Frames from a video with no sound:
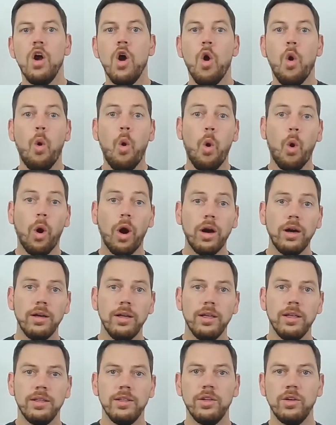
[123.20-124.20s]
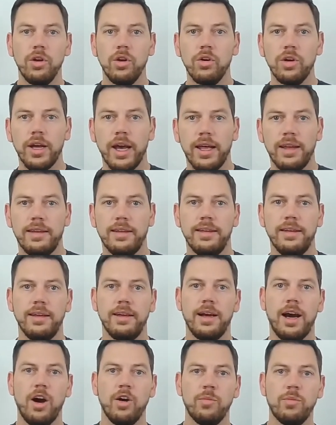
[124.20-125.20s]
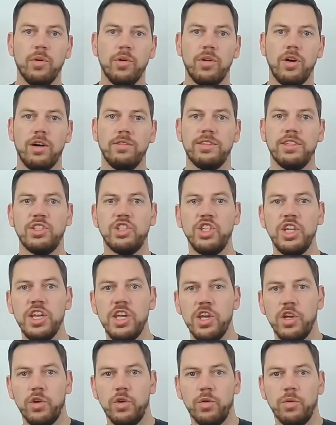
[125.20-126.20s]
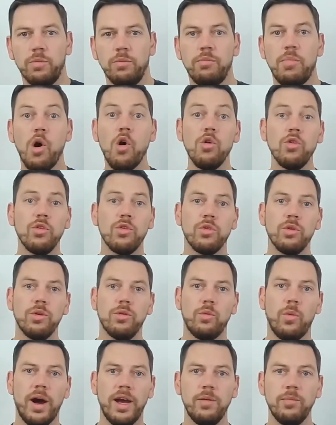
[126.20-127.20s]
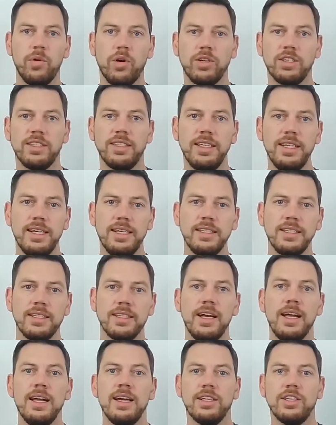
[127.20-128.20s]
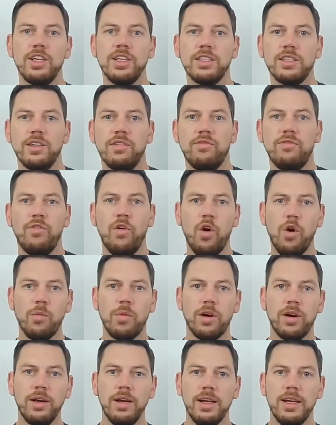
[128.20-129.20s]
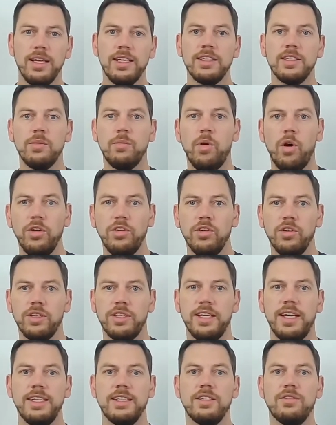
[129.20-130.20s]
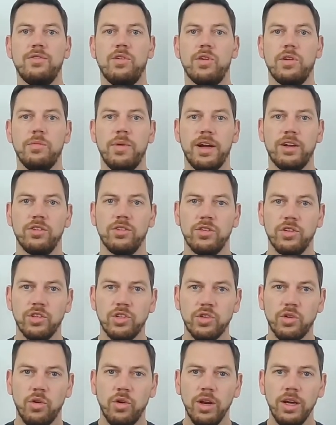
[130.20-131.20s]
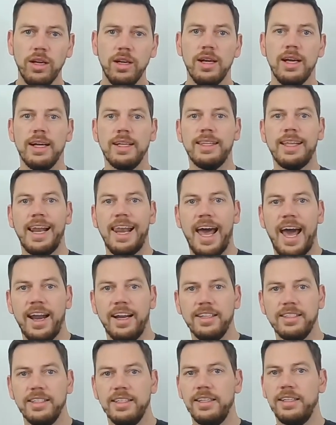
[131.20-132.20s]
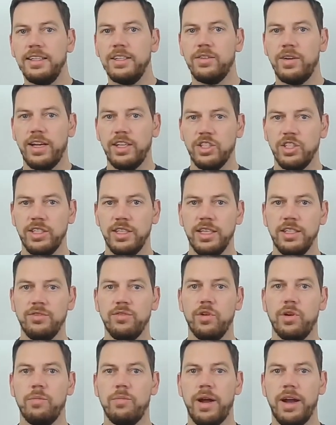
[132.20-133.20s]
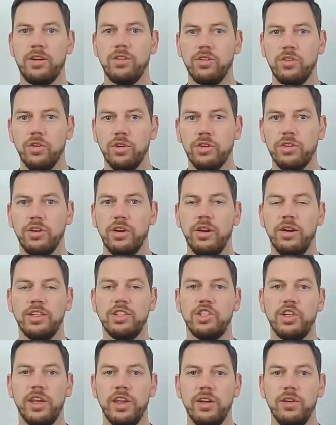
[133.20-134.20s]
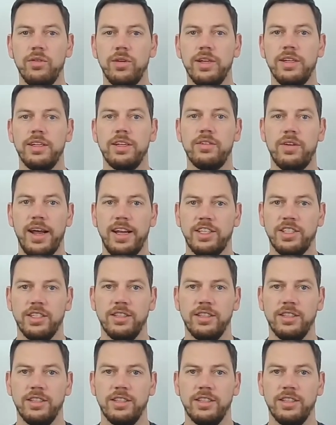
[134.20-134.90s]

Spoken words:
or you look at the output of the GDU. Both white box tests, just the former is a module test for the microcontroller, the latter is an integration test for the microcontroller and GDU integration.